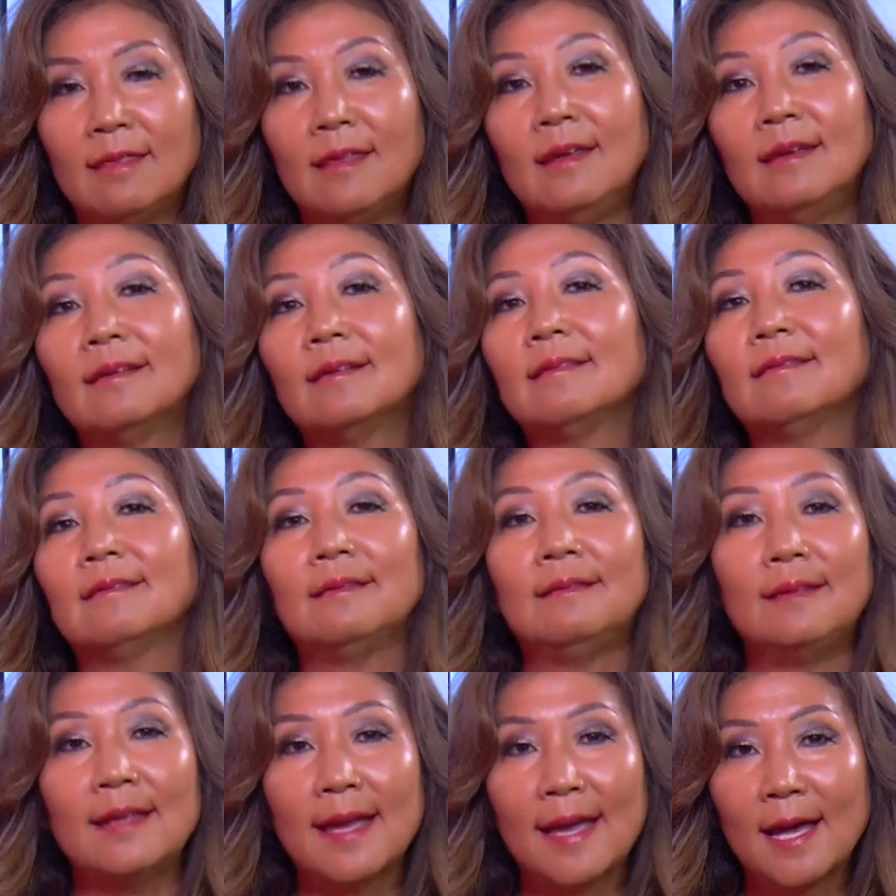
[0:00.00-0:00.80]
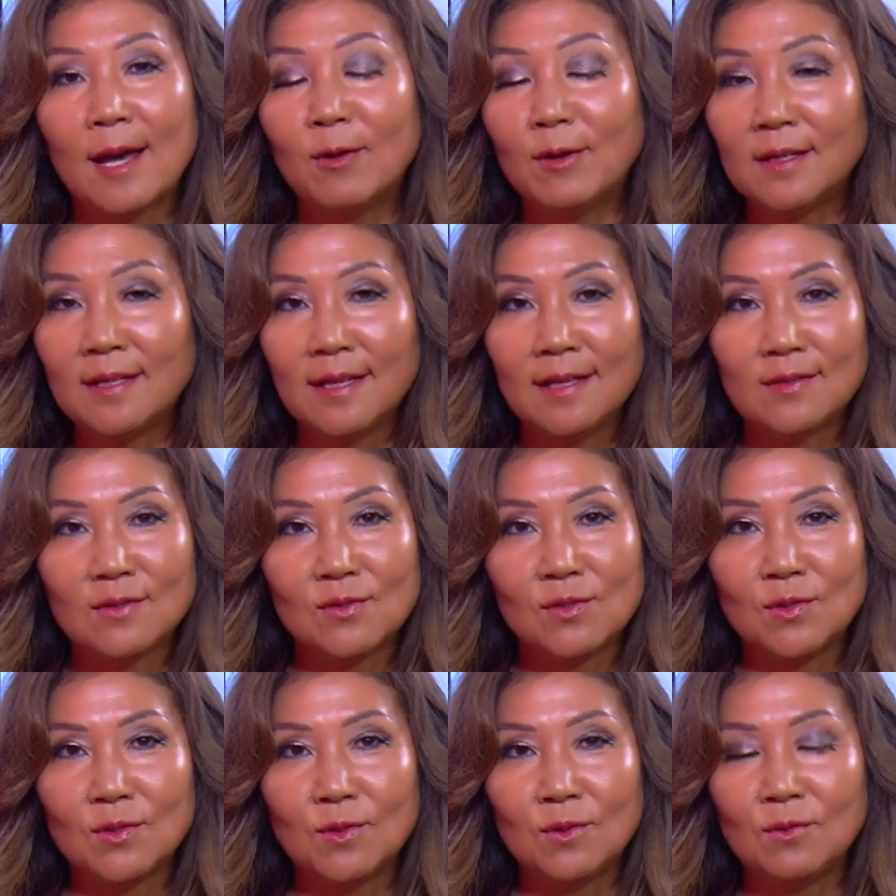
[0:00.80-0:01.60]
think nowadays
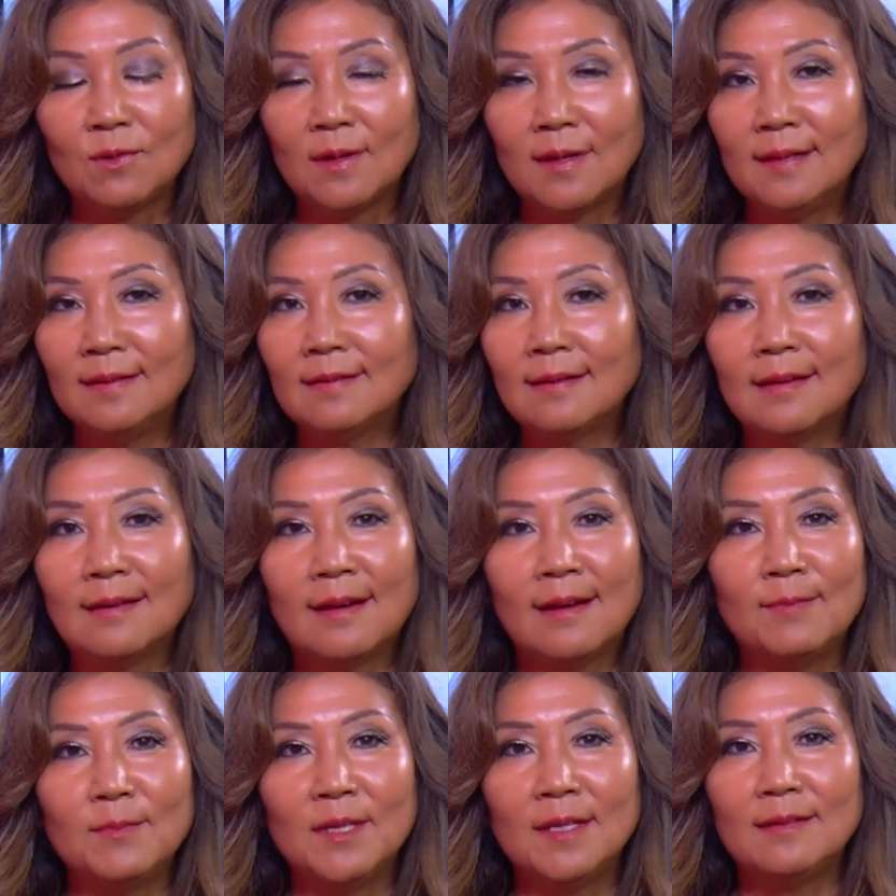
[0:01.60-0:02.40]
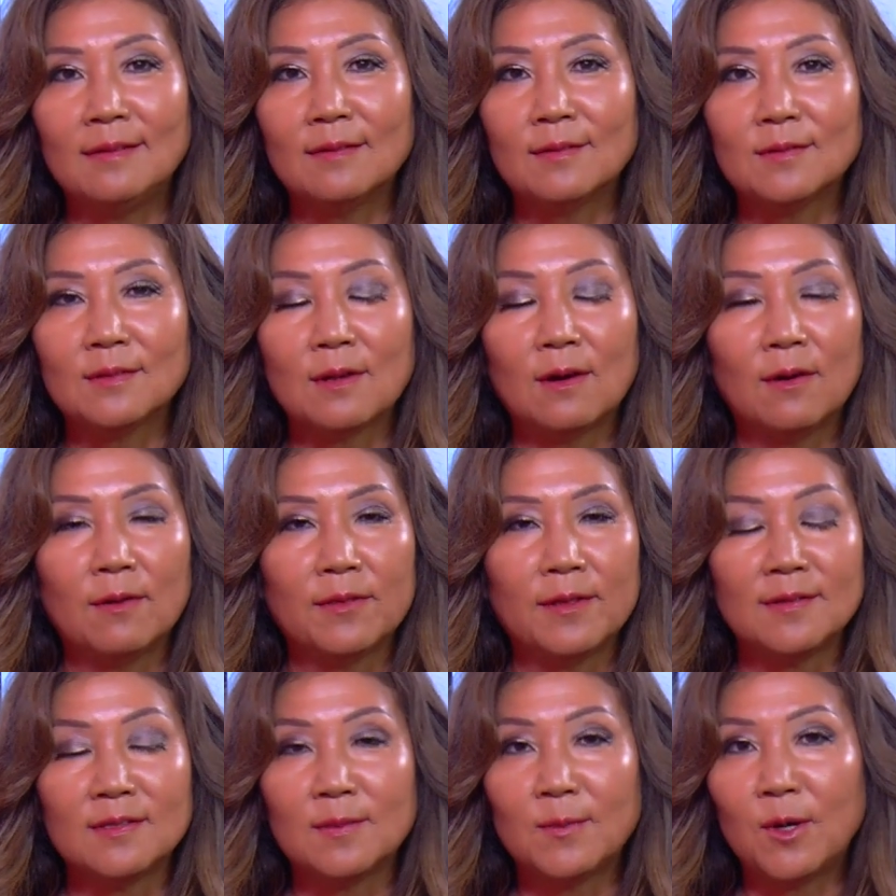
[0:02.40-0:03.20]
too, right, I mean, there's all
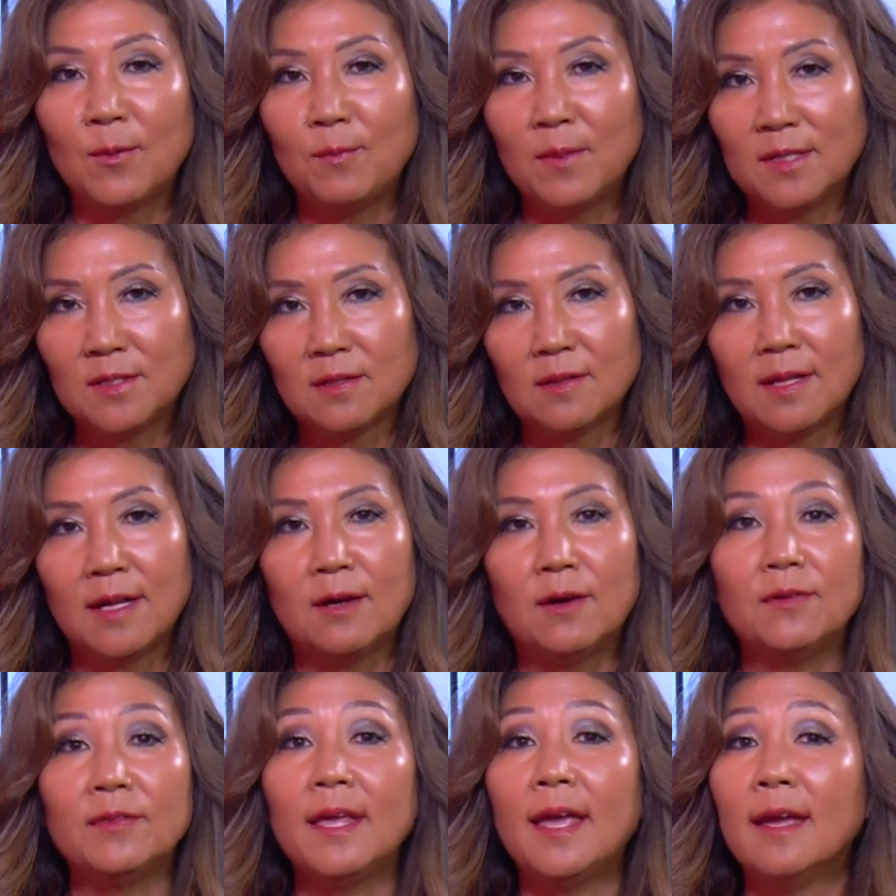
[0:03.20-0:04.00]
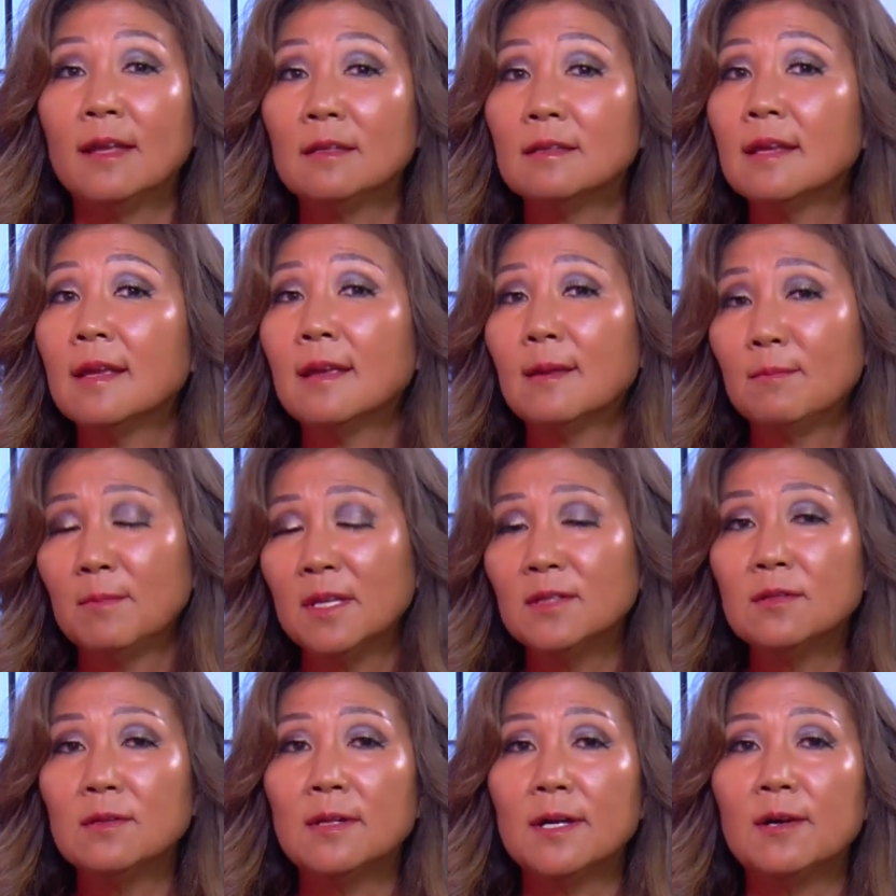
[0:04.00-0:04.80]
things about mental health, and
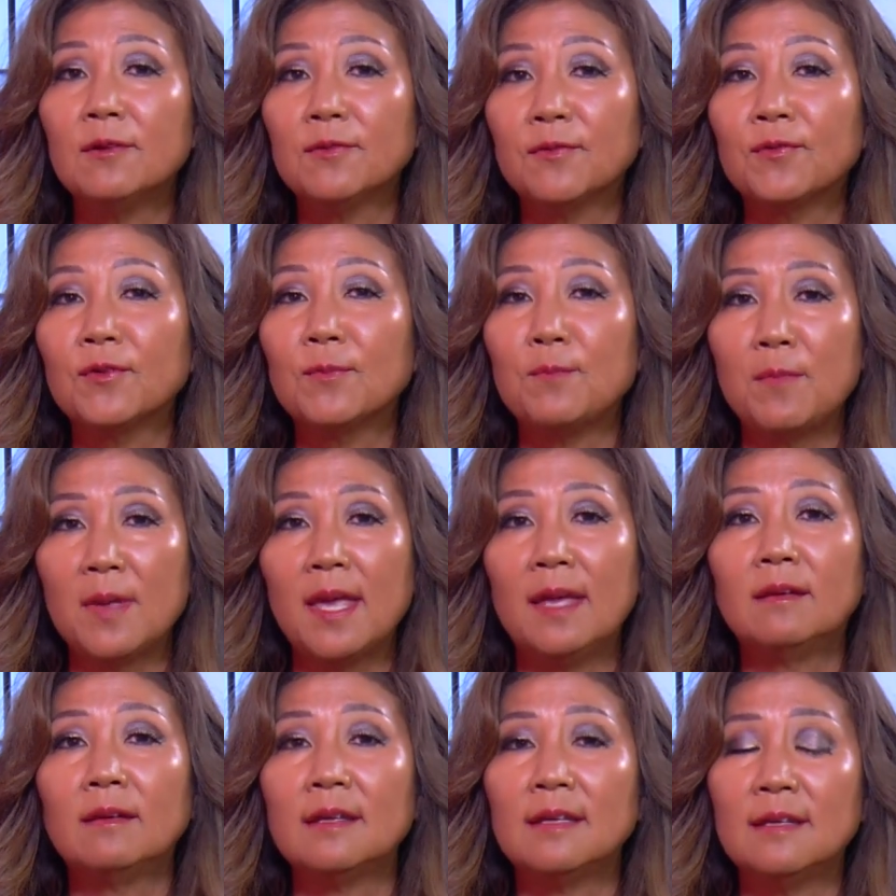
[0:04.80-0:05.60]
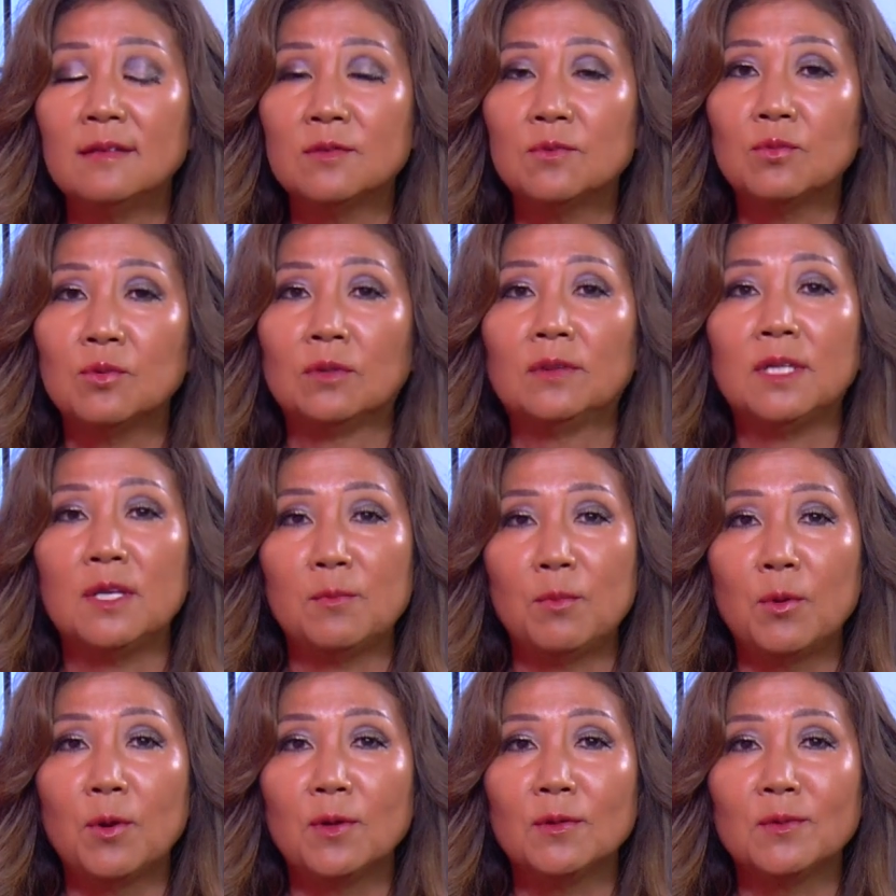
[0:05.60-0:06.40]
mental health for men is really
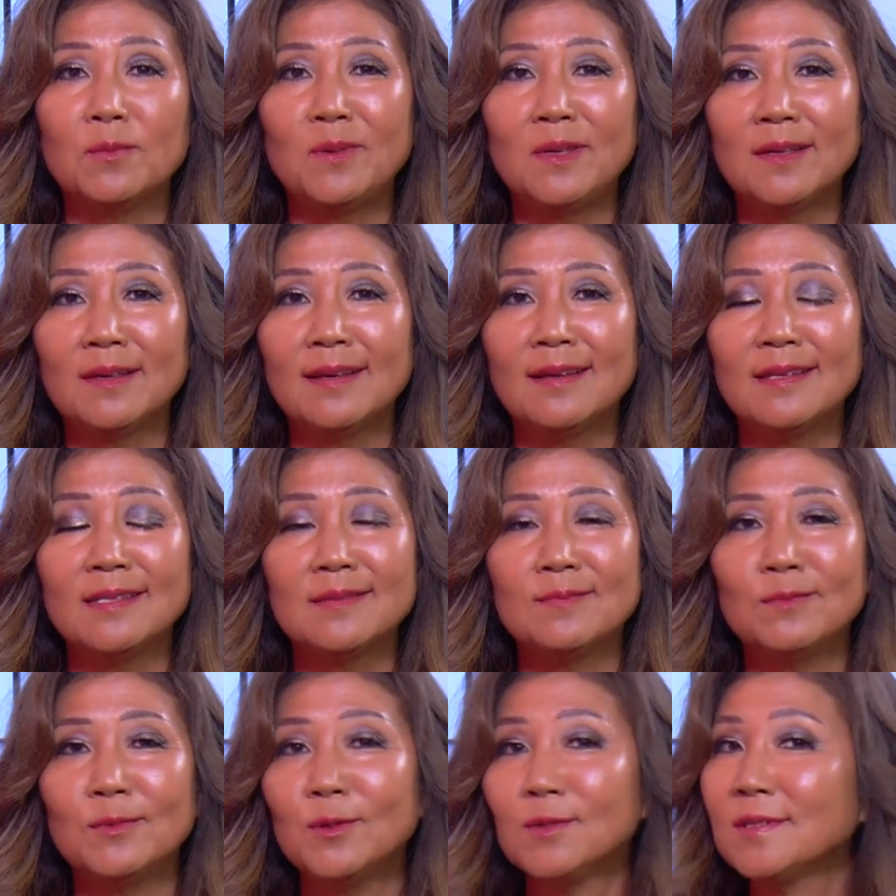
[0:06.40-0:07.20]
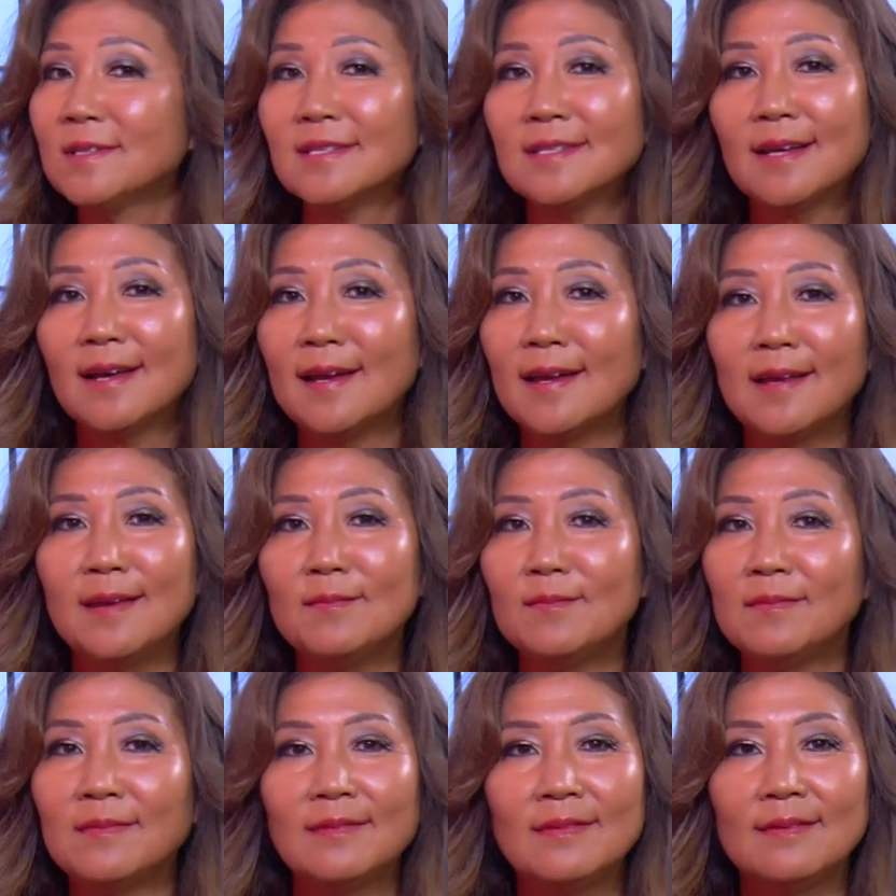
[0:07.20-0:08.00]
important because most of the
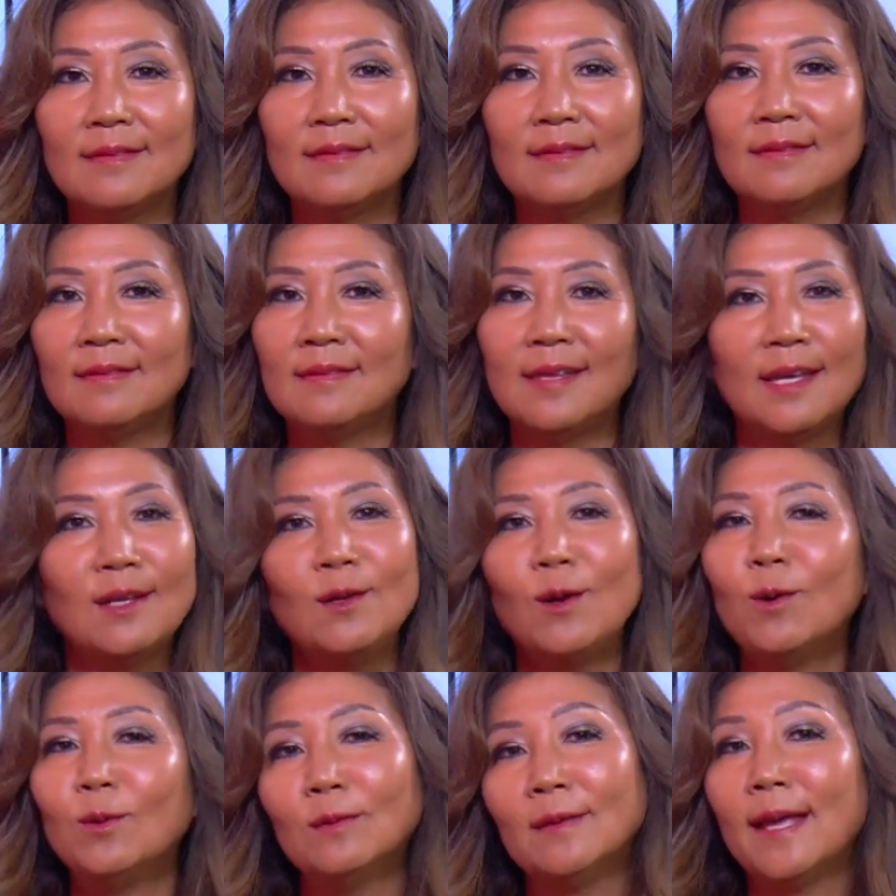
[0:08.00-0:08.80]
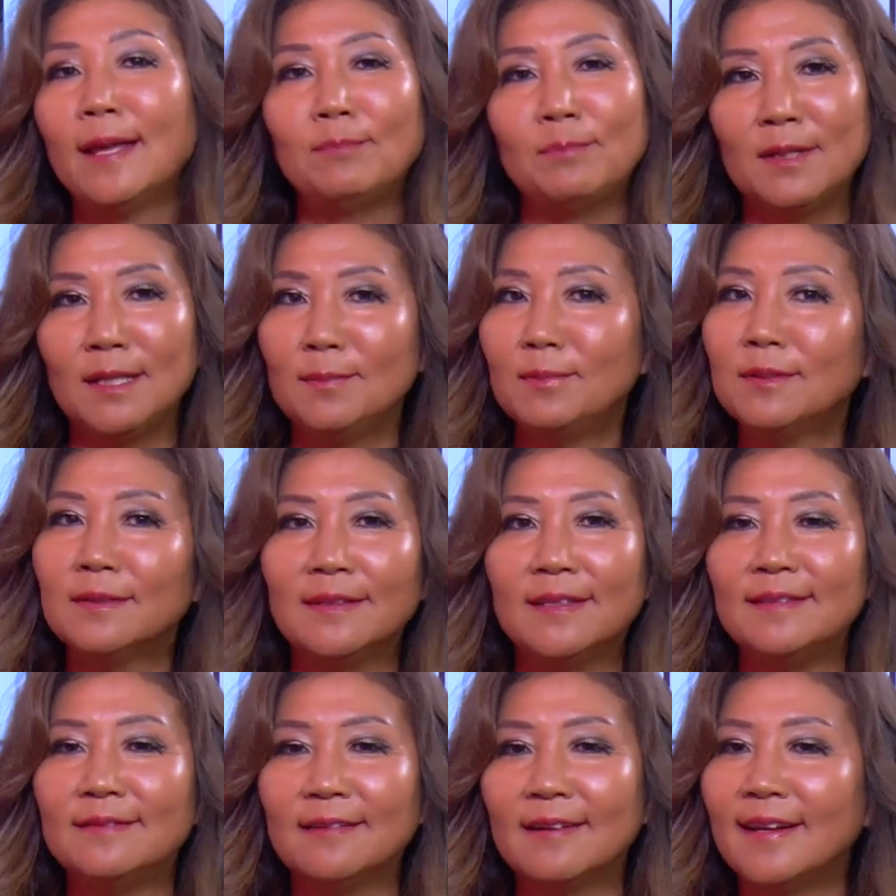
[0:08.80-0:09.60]
time they don't let
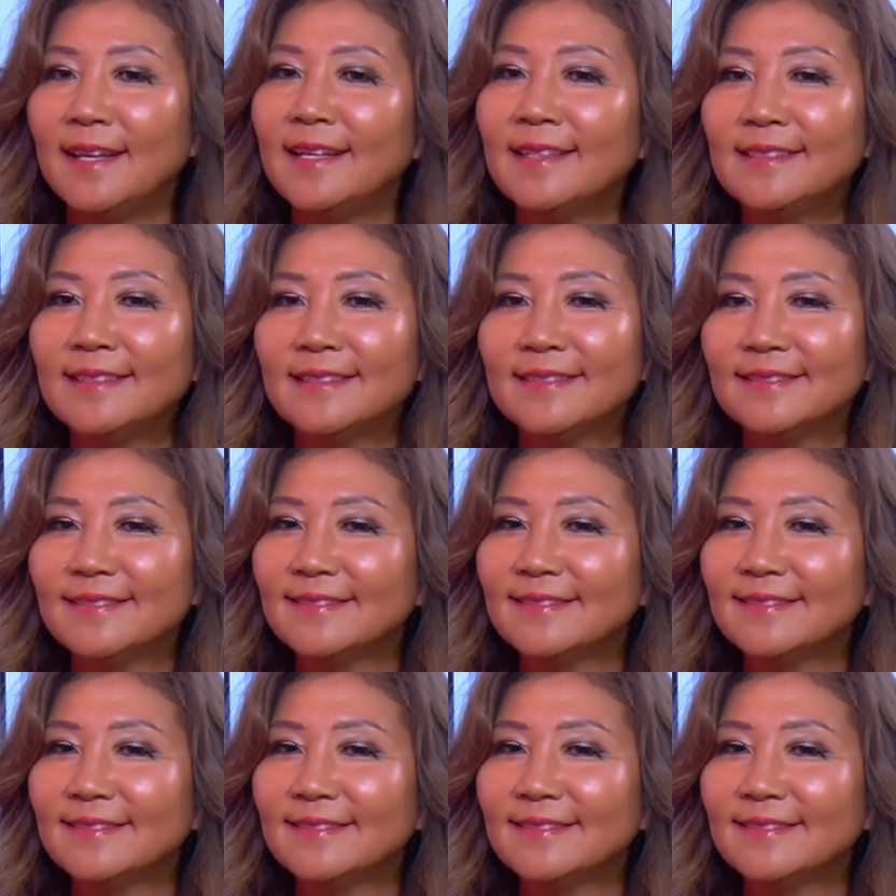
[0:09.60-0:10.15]
people in, right?